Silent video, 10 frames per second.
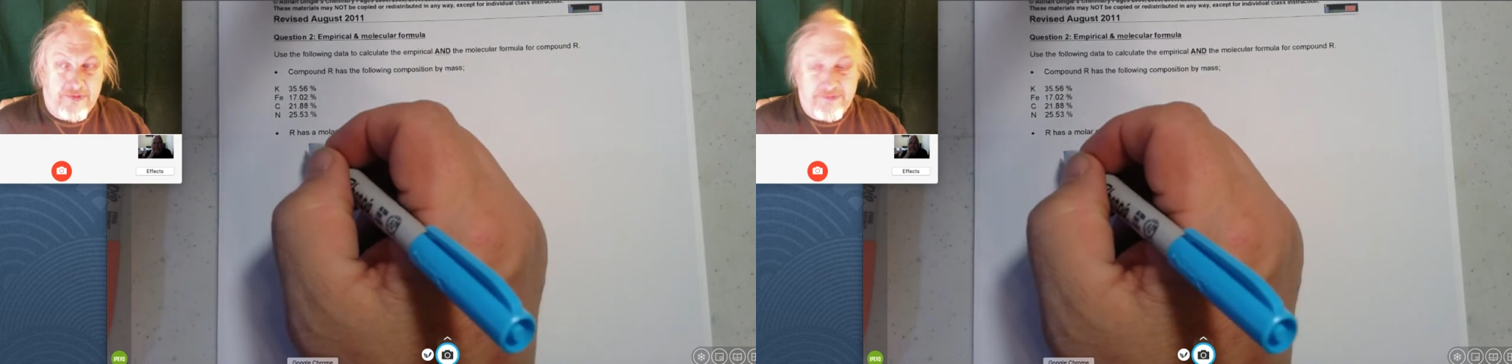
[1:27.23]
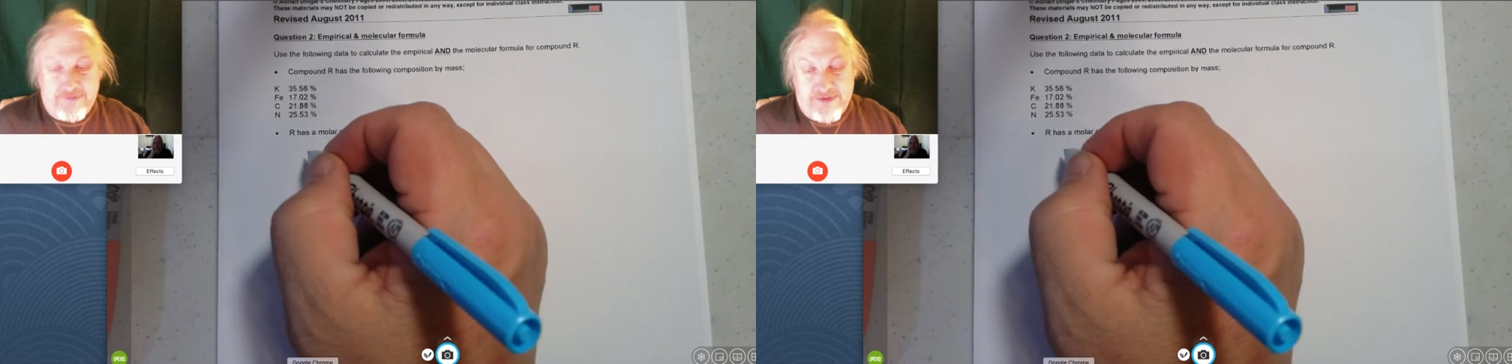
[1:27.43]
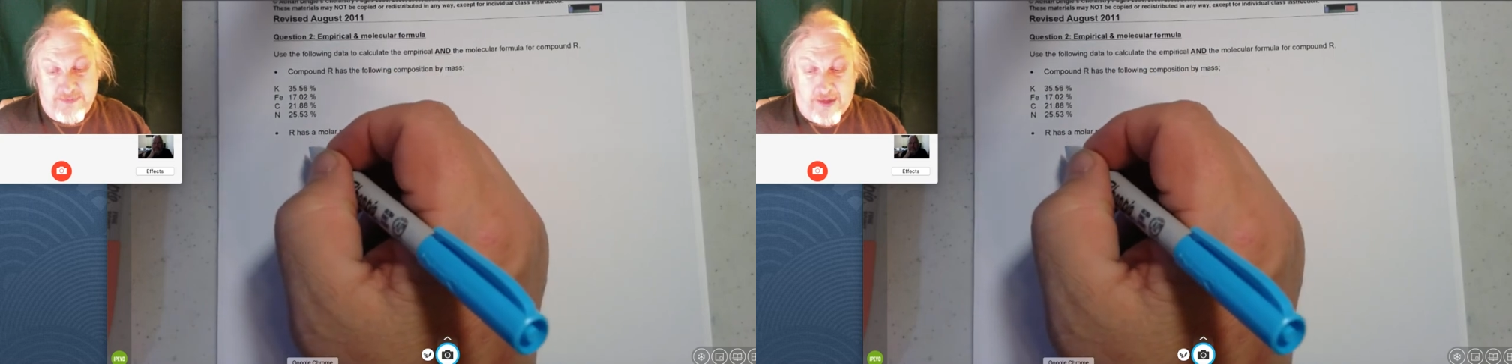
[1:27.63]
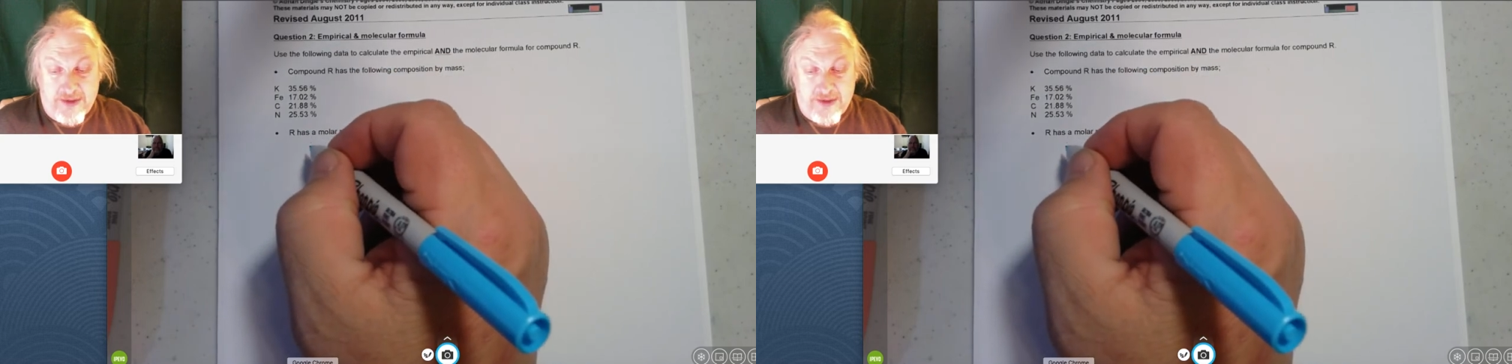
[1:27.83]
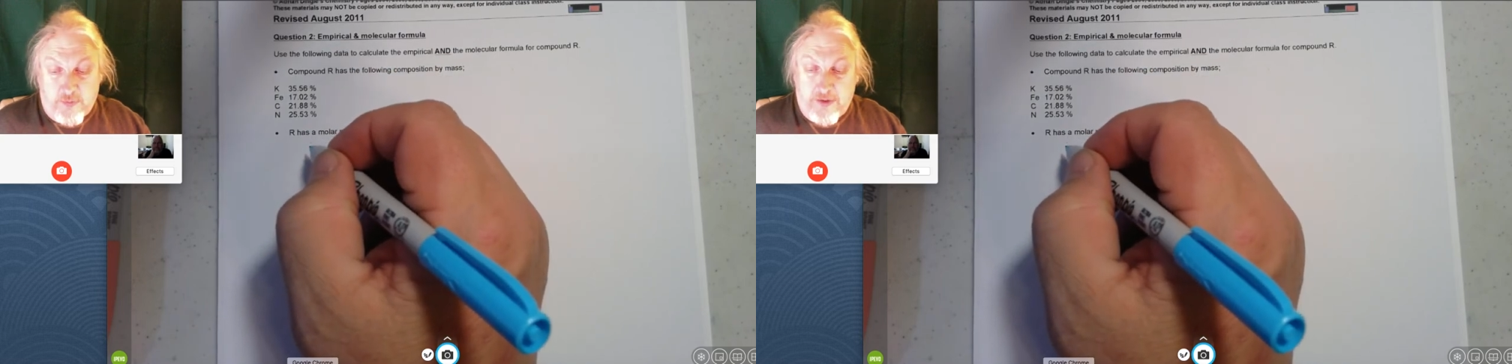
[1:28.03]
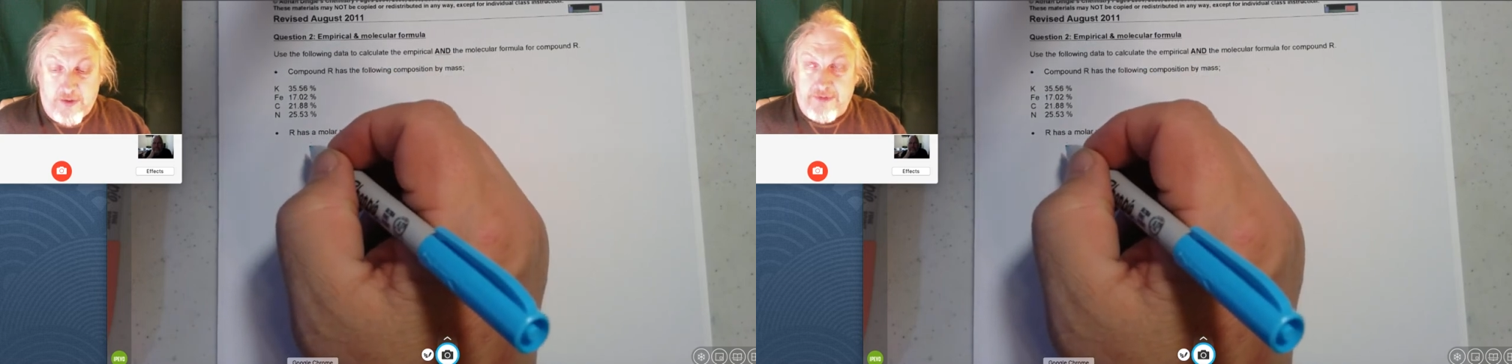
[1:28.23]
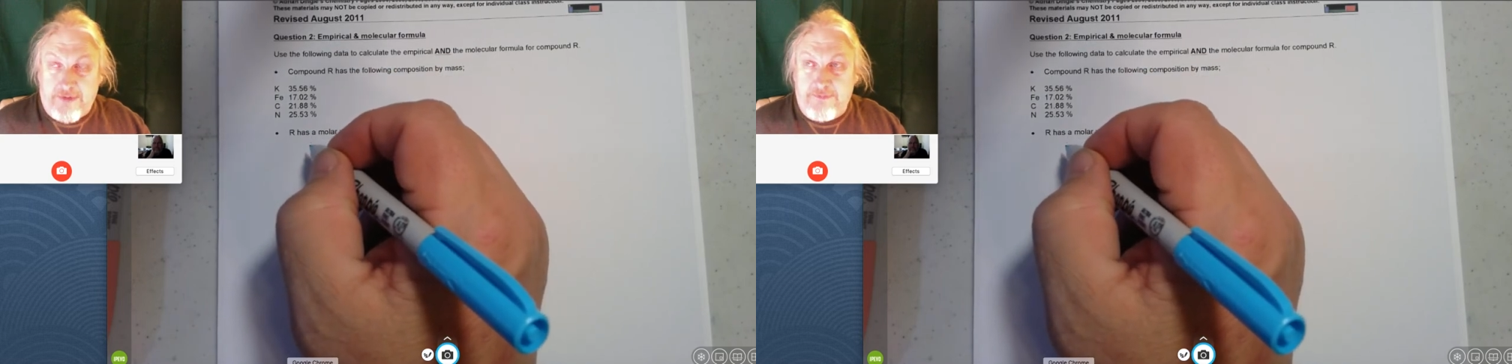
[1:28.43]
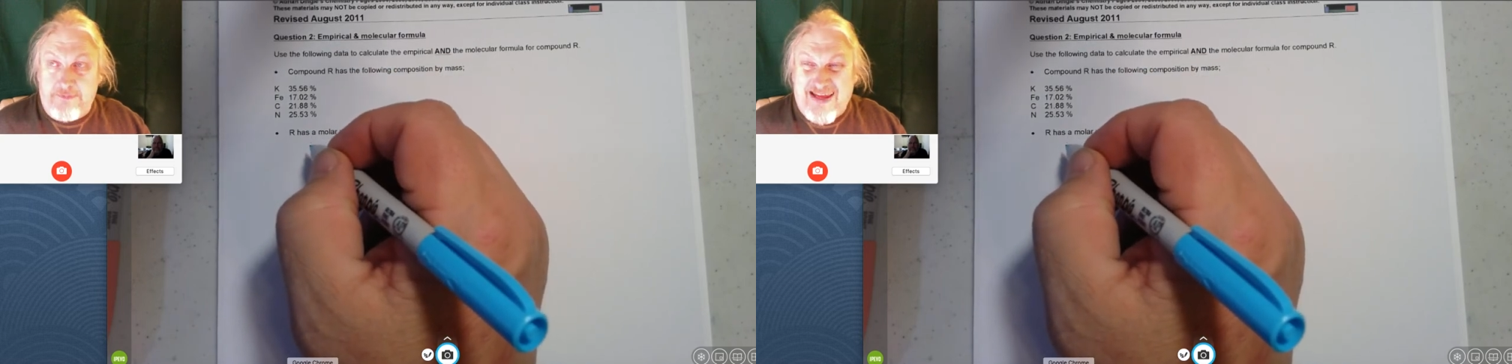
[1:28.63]
smallest one to
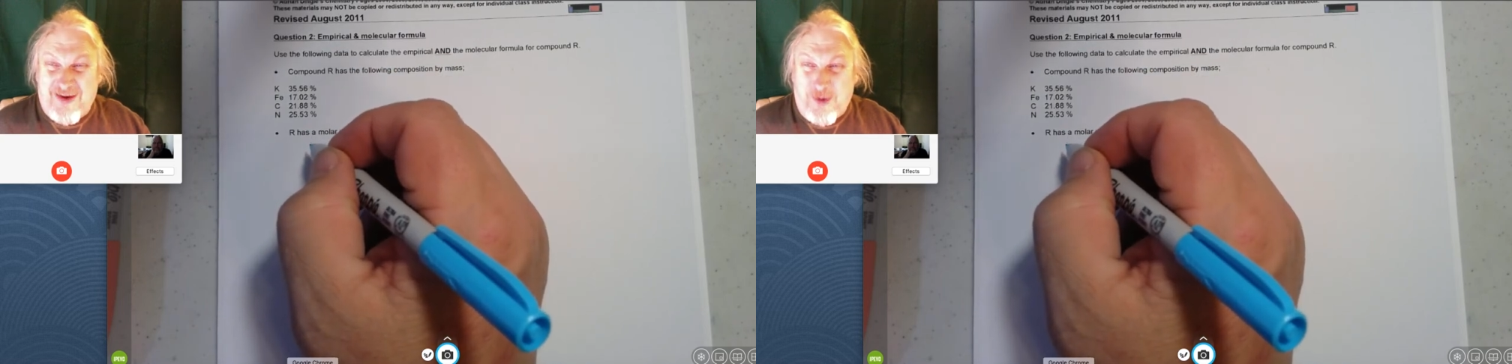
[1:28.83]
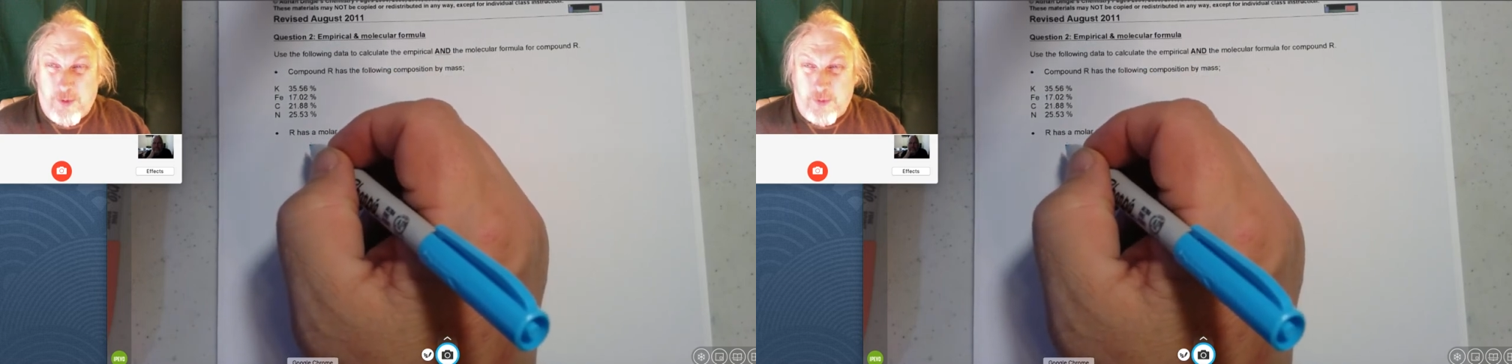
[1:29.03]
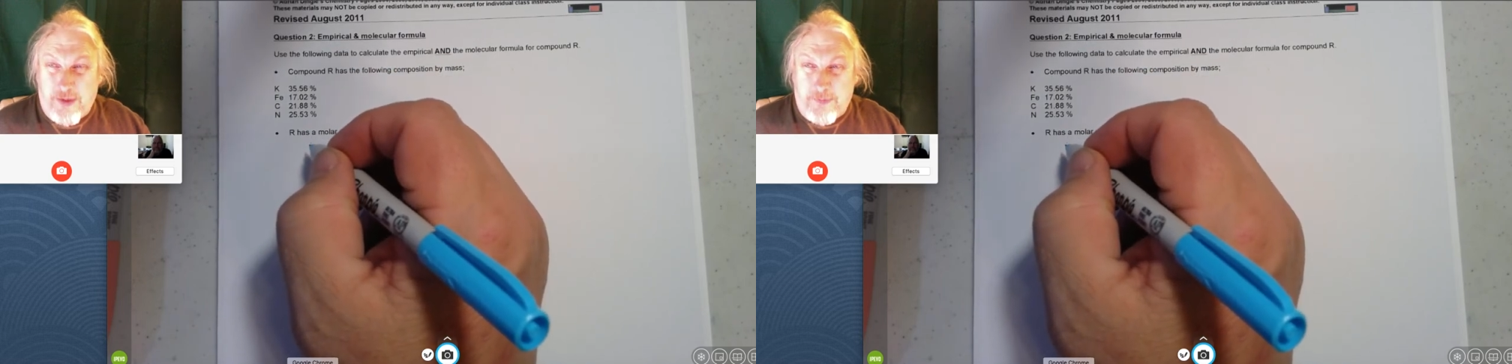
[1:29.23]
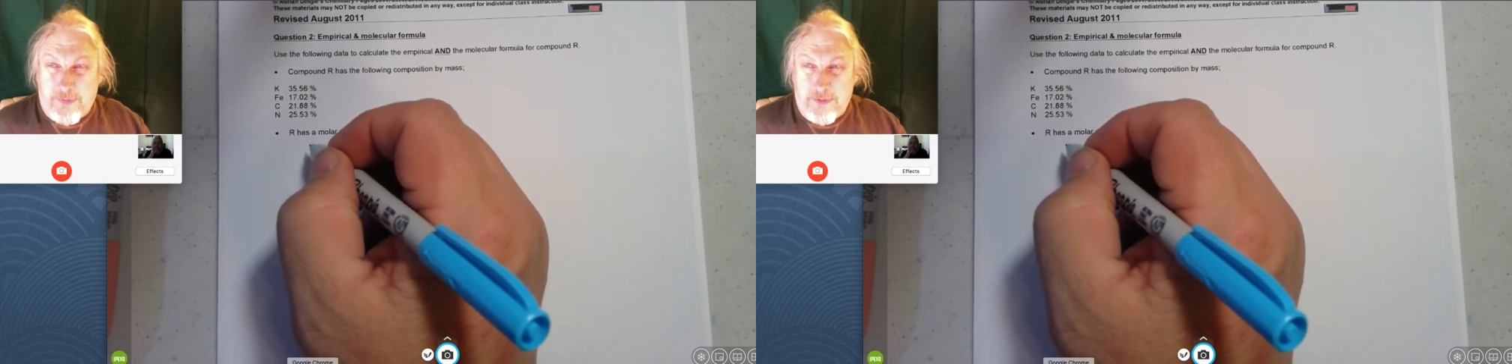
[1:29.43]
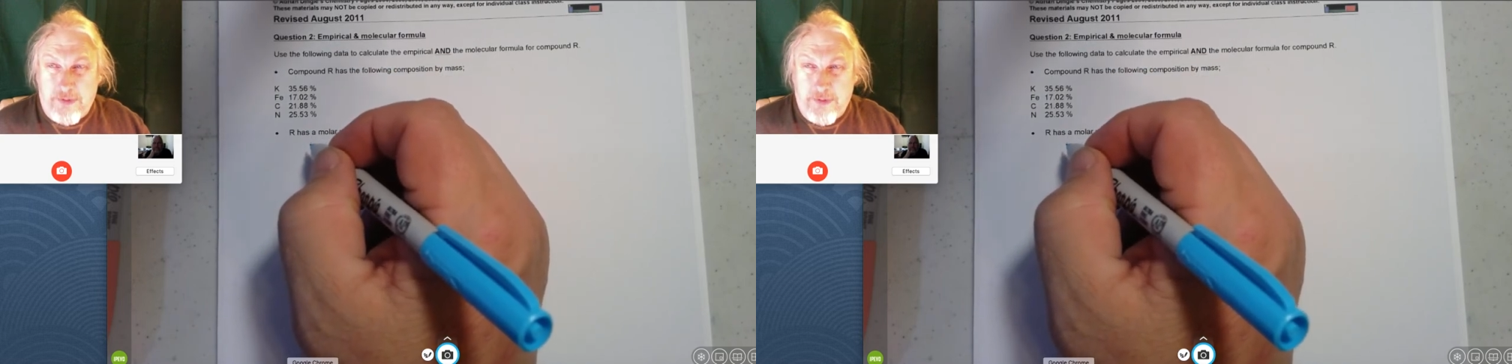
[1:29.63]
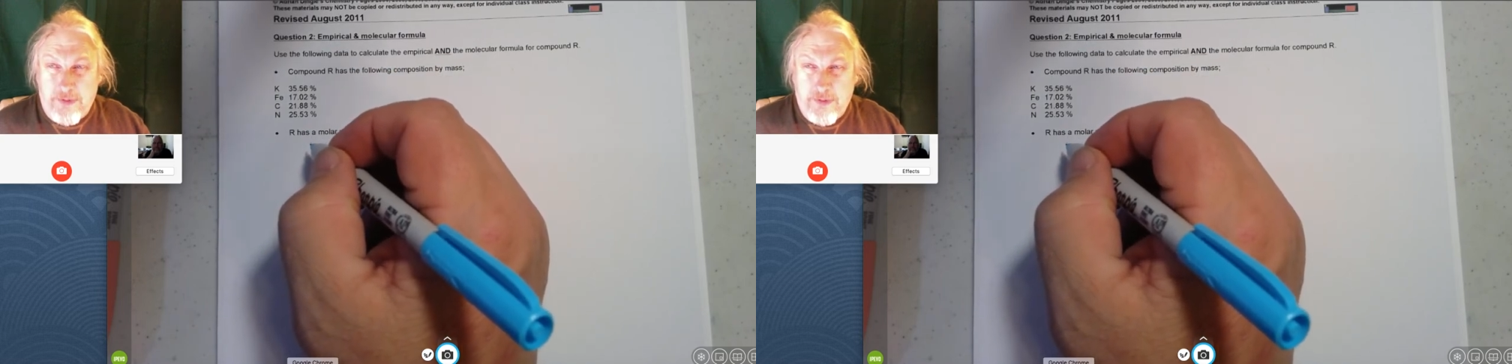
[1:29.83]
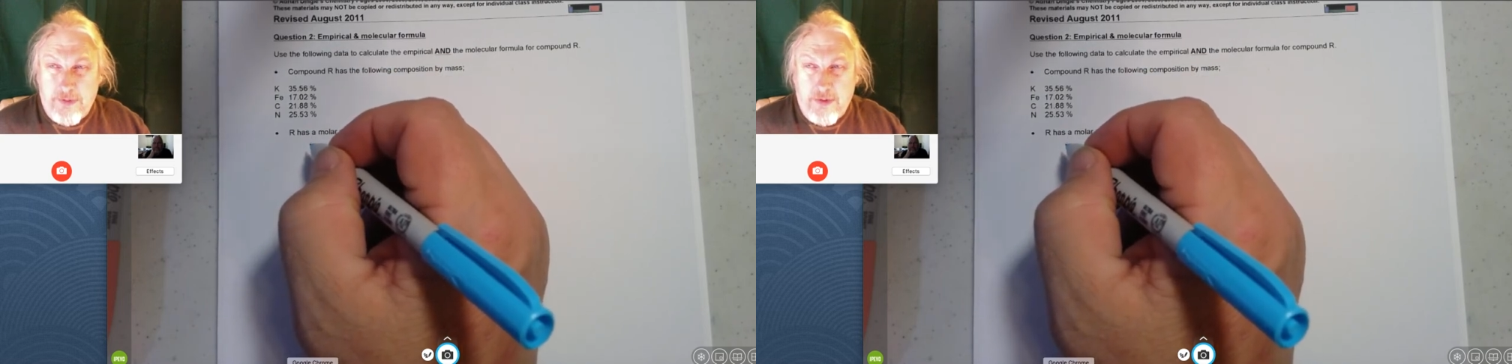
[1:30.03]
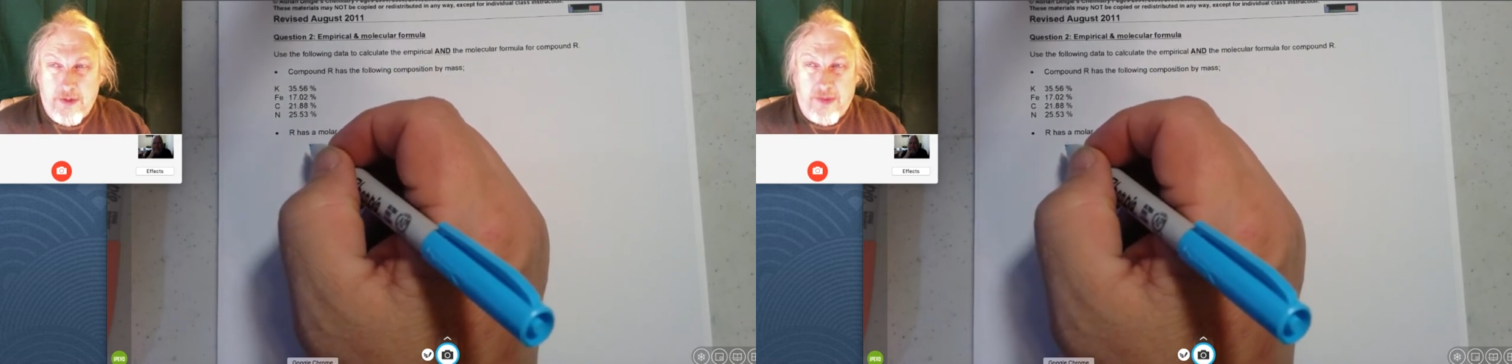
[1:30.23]
make it a whole number.
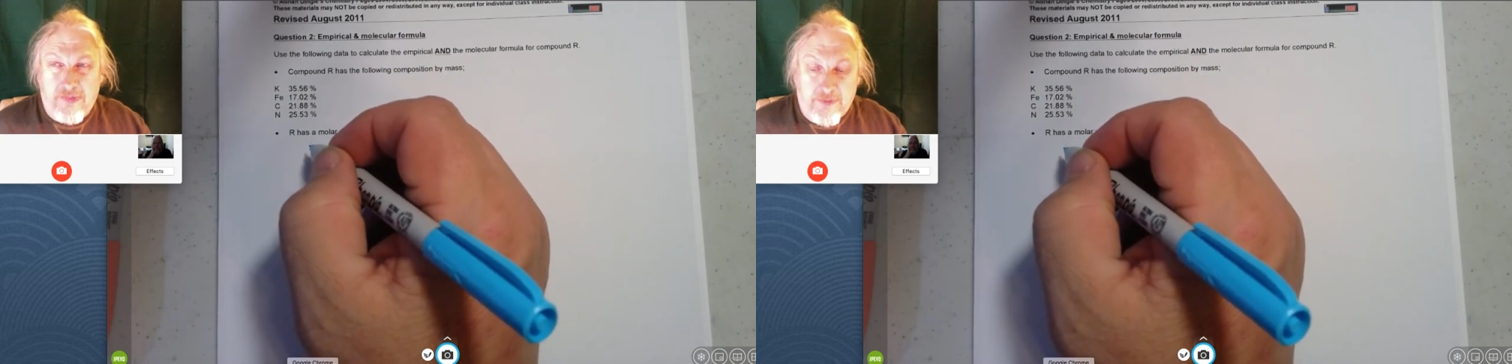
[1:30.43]
Then